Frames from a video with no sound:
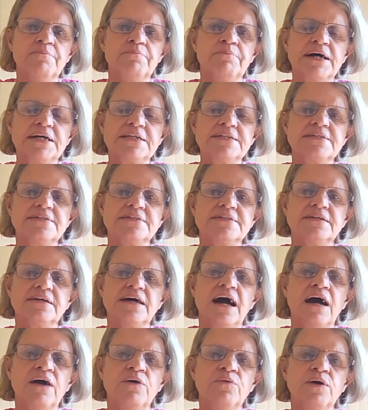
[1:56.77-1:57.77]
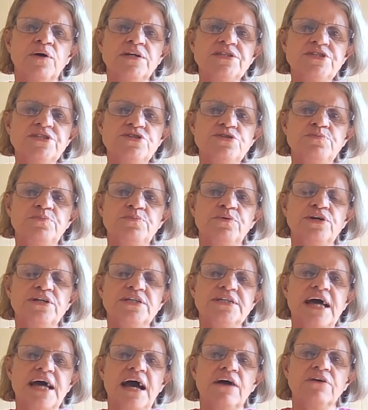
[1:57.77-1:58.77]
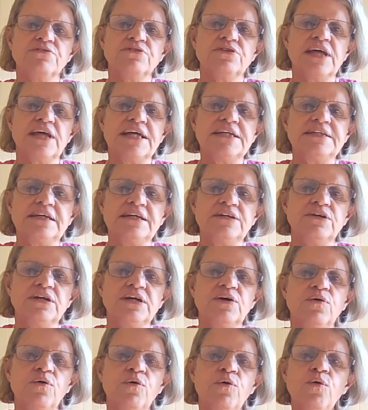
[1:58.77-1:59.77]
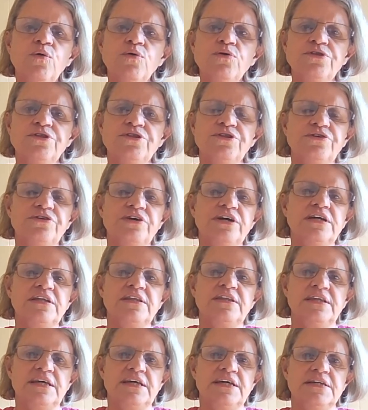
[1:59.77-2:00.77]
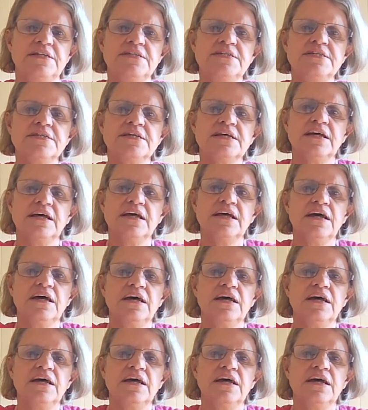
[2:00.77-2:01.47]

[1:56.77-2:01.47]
But I want to point out that in all three of these,